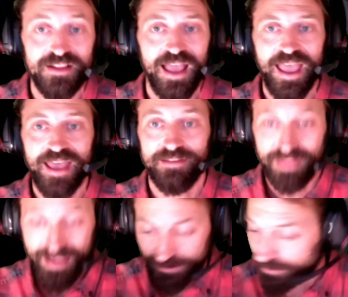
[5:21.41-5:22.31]
and if
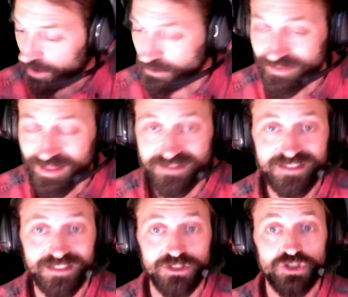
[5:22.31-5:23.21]
they have the 100,000
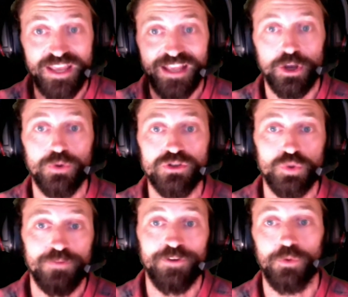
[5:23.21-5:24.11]
signatures, it goes
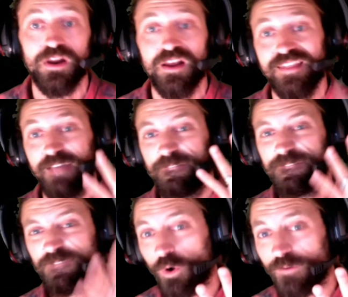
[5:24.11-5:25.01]
to a vote. They have
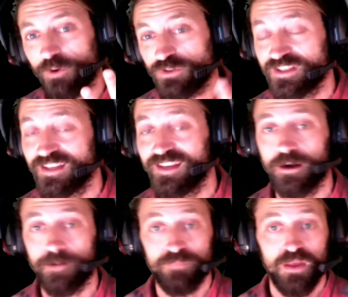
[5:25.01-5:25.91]
four votes a year.